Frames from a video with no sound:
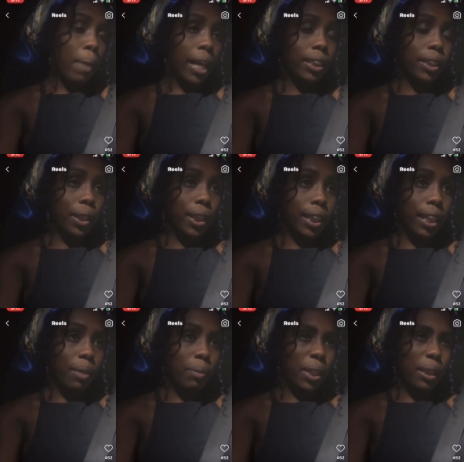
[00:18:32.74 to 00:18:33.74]
My
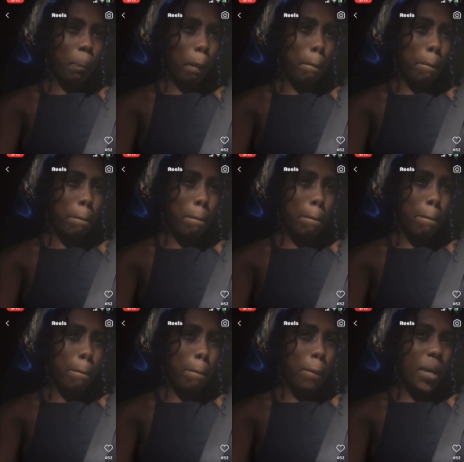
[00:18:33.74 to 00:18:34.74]
surrogate was a
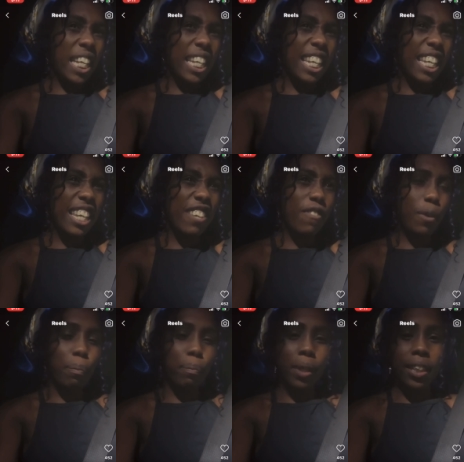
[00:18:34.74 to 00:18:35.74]

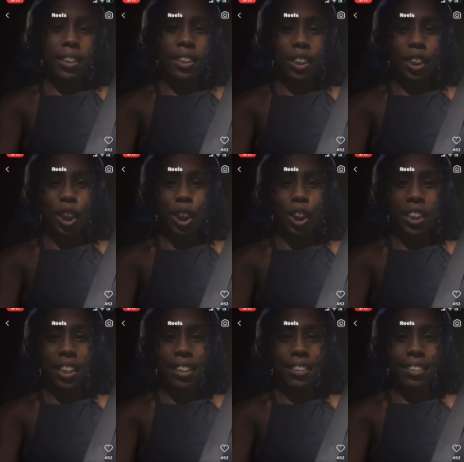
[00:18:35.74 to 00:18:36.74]
evil piece of
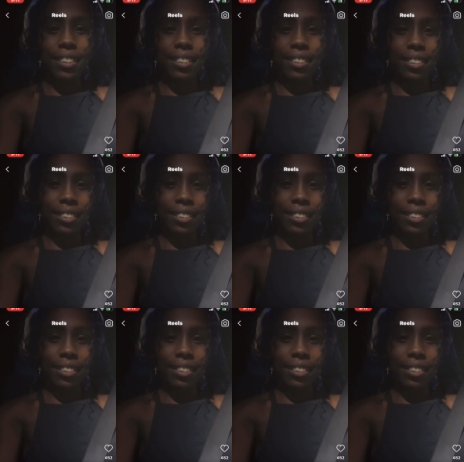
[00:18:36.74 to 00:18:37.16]
shit.